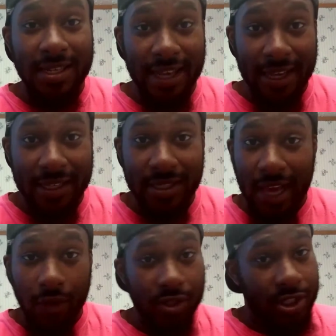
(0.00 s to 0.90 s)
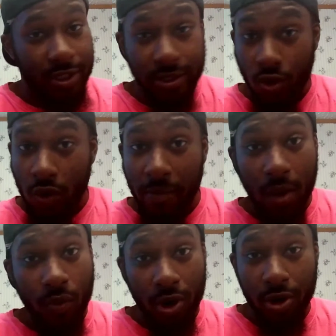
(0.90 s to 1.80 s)
the desk. I was just doing
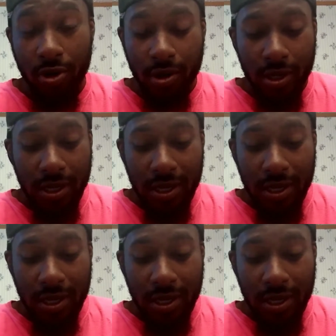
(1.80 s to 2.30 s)
my work.